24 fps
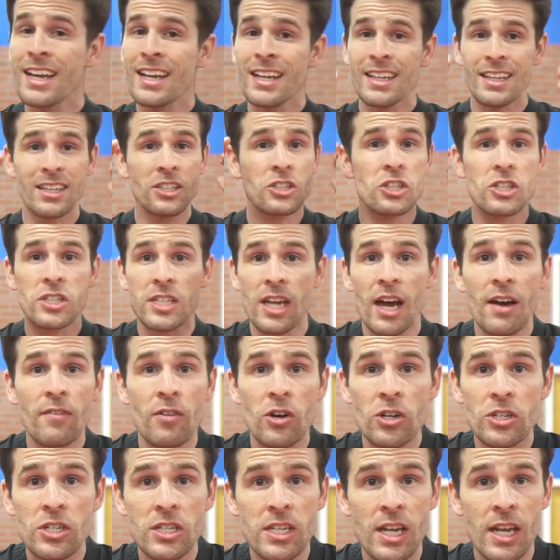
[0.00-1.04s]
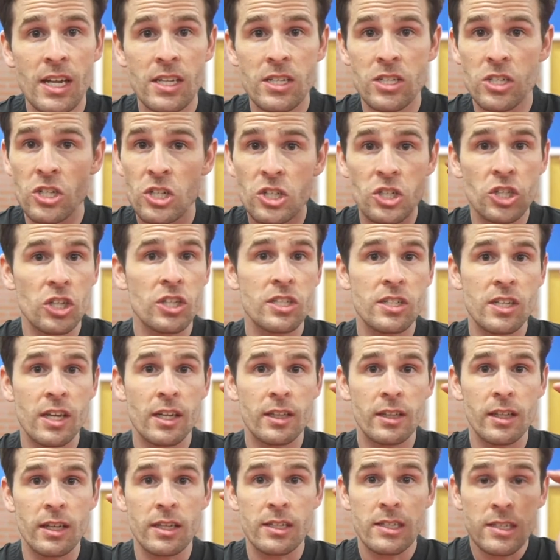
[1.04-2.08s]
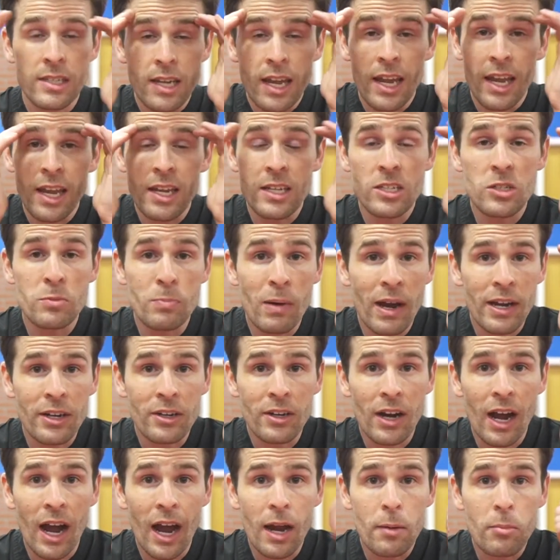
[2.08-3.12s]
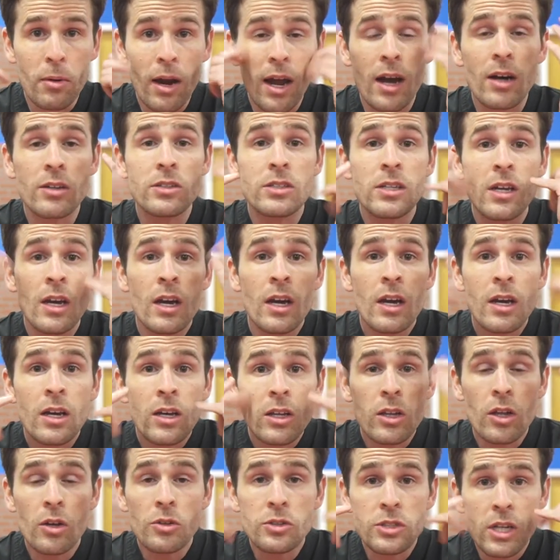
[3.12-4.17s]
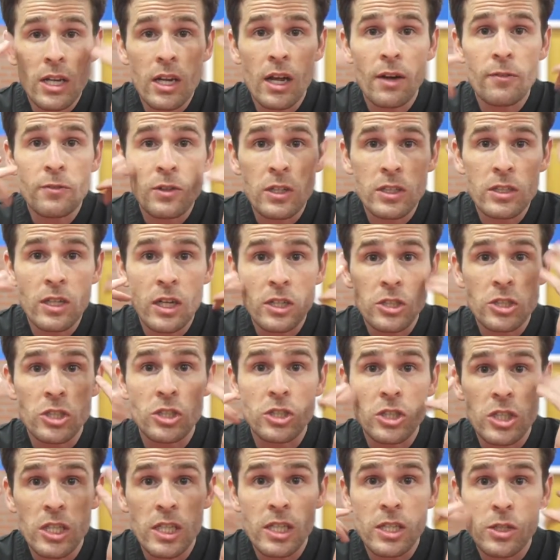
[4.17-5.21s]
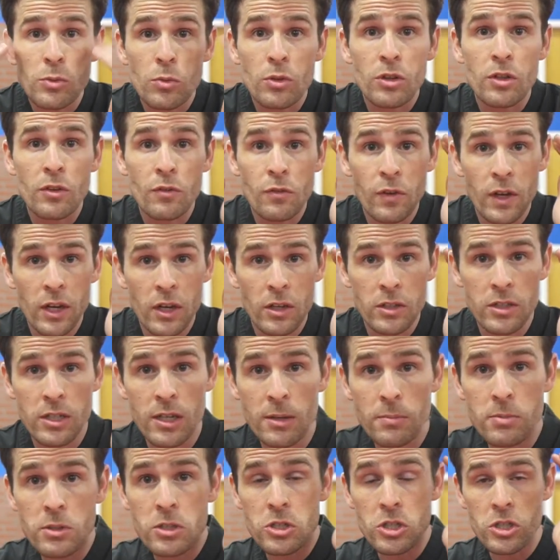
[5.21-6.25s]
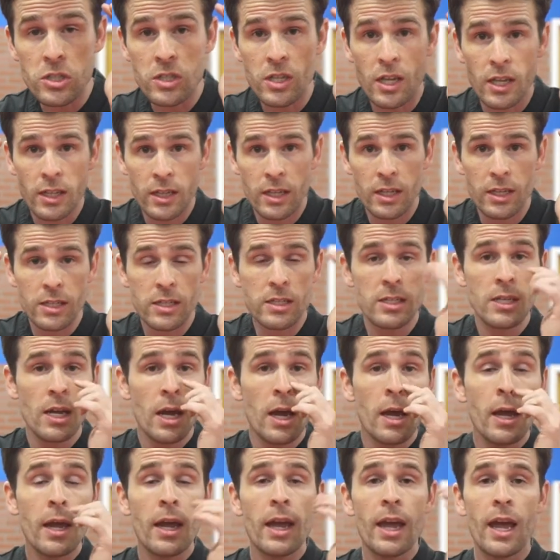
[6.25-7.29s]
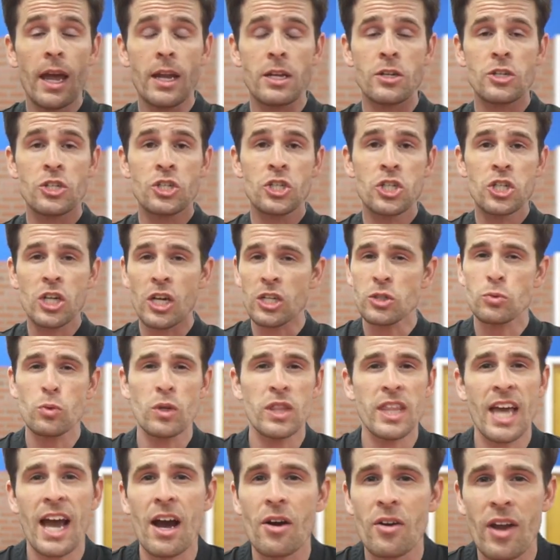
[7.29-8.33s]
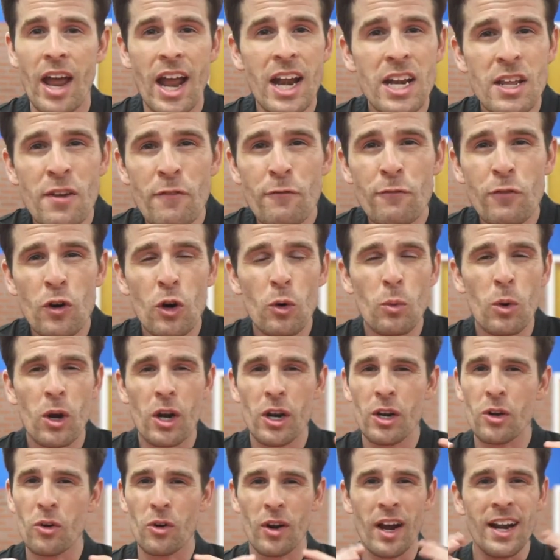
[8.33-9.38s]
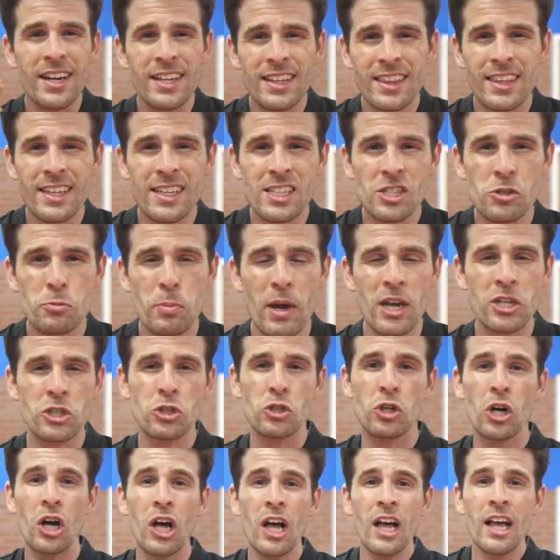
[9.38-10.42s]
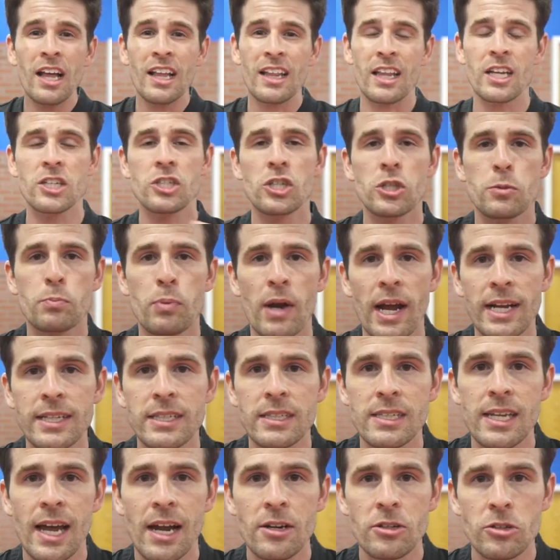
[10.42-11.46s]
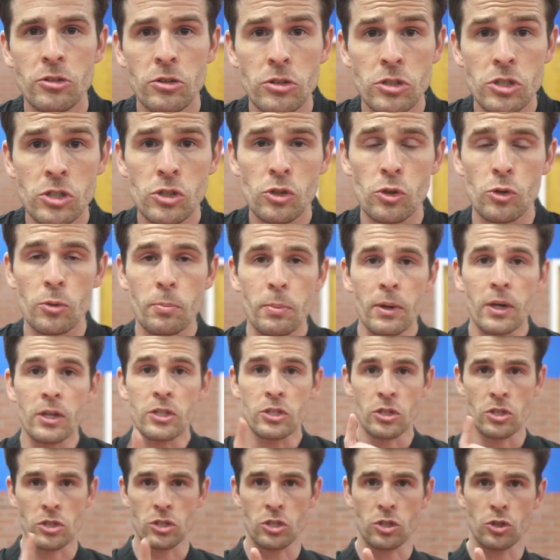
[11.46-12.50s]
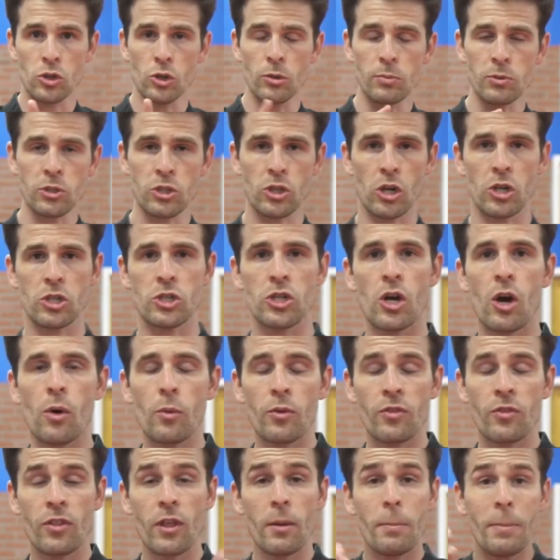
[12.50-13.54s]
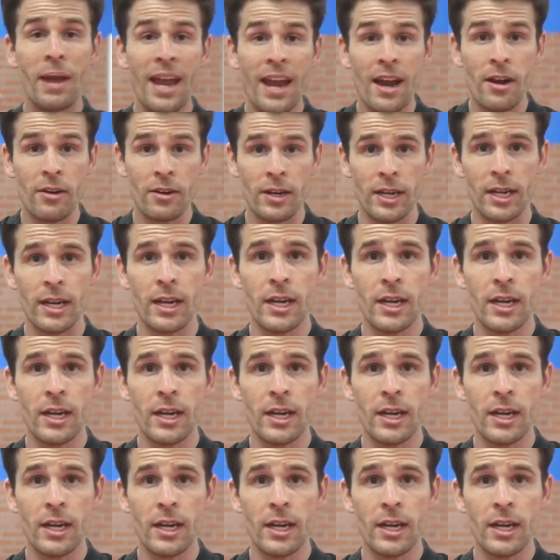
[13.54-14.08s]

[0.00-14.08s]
let's just have our stance just like this. Hands by your eyebrows, close enough to touch your cheeks with your fingertips, just like this. And just without any footwork or anything special, let's just practice how to do the scoop. So the scoop starts out with a parry.